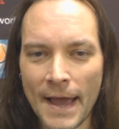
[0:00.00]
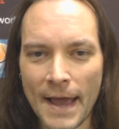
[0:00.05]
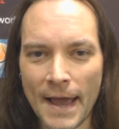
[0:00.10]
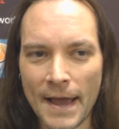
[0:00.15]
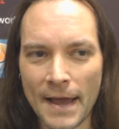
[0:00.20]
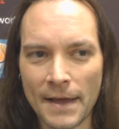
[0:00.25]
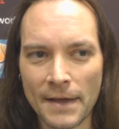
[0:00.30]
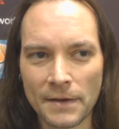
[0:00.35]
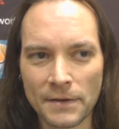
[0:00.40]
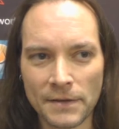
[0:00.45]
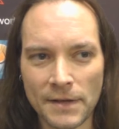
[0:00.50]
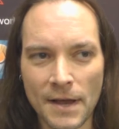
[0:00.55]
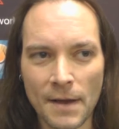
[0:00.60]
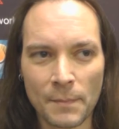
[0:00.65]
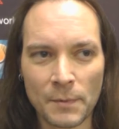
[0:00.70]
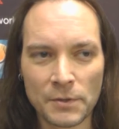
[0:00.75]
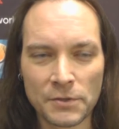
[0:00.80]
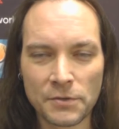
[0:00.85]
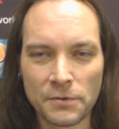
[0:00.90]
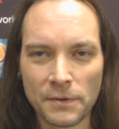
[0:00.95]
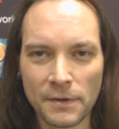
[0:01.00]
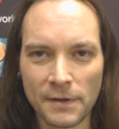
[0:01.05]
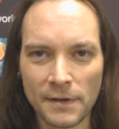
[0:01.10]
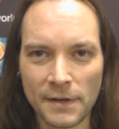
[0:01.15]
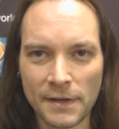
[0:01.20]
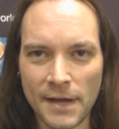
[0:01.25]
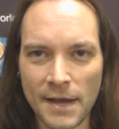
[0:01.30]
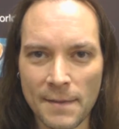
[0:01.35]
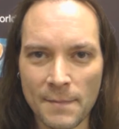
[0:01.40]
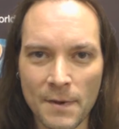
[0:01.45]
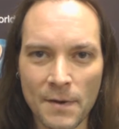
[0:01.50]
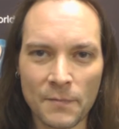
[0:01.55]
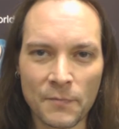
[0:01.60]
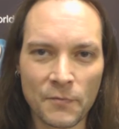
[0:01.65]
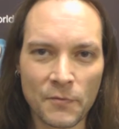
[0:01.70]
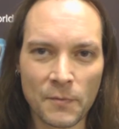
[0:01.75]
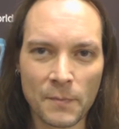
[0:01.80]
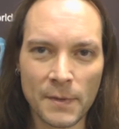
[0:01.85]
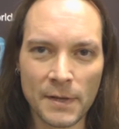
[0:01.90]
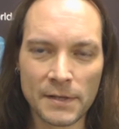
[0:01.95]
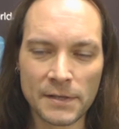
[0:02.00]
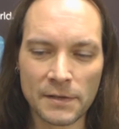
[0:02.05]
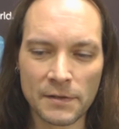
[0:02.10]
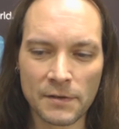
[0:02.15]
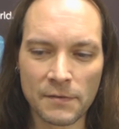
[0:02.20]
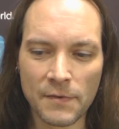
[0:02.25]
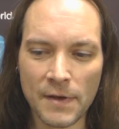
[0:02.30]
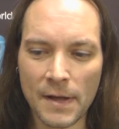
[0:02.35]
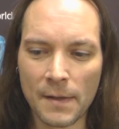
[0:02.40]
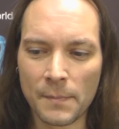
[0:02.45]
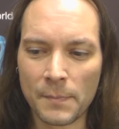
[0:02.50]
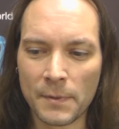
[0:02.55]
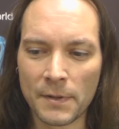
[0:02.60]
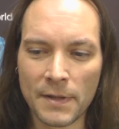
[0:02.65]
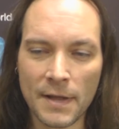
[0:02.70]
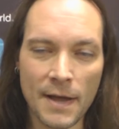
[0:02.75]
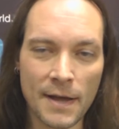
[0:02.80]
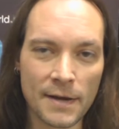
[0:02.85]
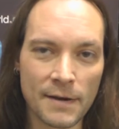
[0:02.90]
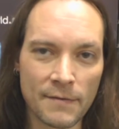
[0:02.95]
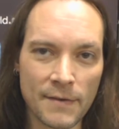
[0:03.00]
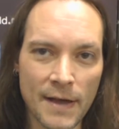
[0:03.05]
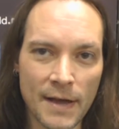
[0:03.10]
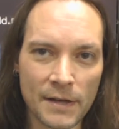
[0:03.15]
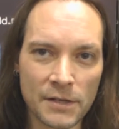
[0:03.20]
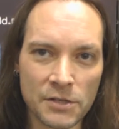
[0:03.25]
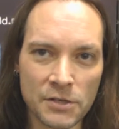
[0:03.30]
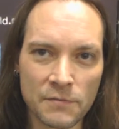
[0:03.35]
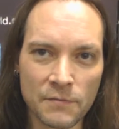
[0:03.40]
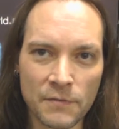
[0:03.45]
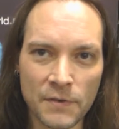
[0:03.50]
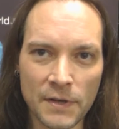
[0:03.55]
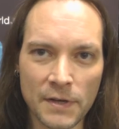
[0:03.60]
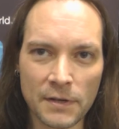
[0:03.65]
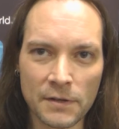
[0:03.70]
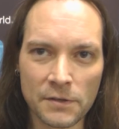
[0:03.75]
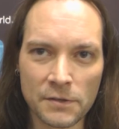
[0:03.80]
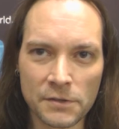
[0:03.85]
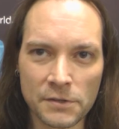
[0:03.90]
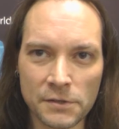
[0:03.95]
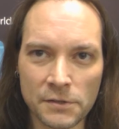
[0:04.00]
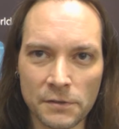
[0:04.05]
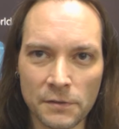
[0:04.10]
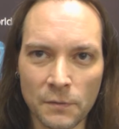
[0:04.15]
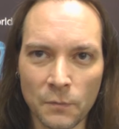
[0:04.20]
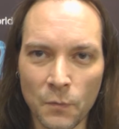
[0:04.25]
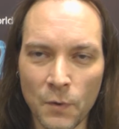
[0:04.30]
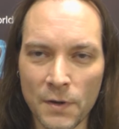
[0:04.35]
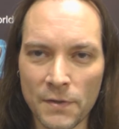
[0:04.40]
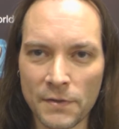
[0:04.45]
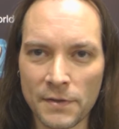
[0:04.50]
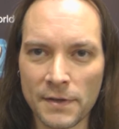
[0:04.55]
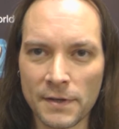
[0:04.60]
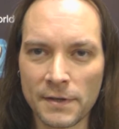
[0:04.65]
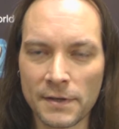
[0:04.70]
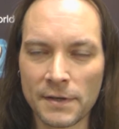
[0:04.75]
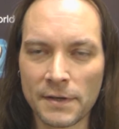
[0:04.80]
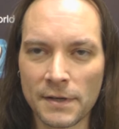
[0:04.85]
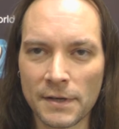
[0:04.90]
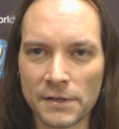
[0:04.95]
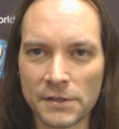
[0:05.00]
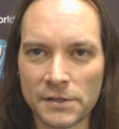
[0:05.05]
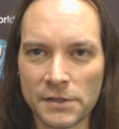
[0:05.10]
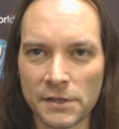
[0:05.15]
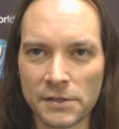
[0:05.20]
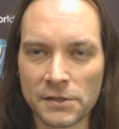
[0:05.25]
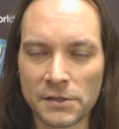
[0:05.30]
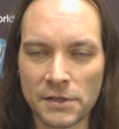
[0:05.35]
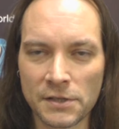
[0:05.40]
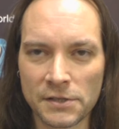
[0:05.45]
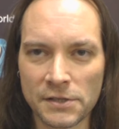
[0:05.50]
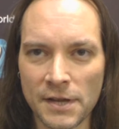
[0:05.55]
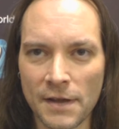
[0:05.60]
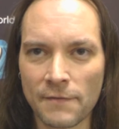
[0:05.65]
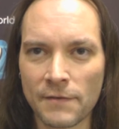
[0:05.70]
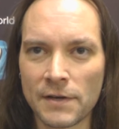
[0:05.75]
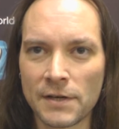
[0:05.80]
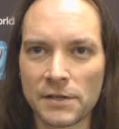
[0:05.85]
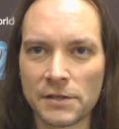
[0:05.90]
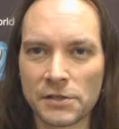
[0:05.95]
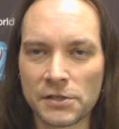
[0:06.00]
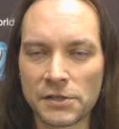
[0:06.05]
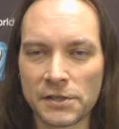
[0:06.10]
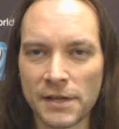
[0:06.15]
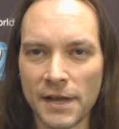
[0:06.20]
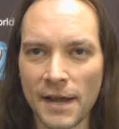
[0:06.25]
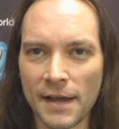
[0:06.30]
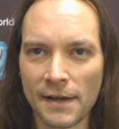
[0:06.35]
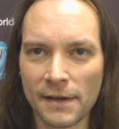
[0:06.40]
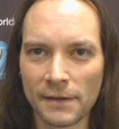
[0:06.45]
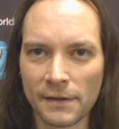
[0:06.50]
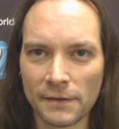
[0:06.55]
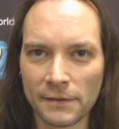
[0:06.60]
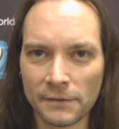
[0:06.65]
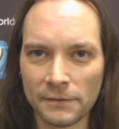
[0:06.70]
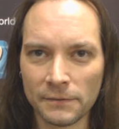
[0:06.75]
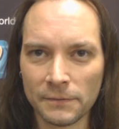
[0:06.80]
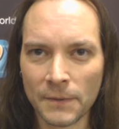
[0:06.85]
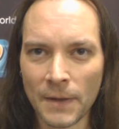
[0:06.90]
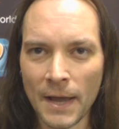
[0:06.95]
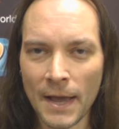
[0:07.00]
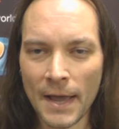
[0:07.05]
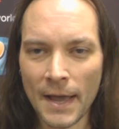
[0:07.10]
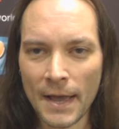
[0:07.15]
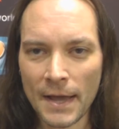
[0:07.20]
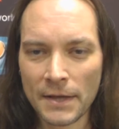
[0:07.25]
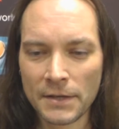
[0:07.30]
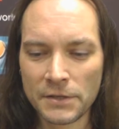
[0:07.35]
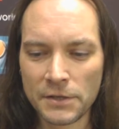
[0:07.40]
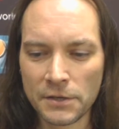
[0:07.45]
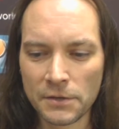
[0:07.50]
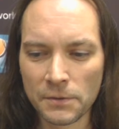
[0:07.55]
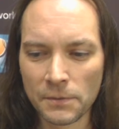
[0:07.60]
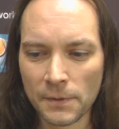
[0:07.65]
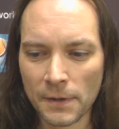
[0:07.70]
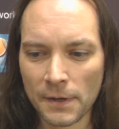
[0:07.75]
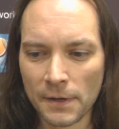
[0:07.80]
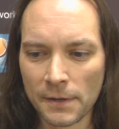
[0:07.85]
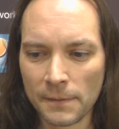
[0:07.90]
and the opportunity came up for me to develop a line of action figures within a 6 to 7 inch scale to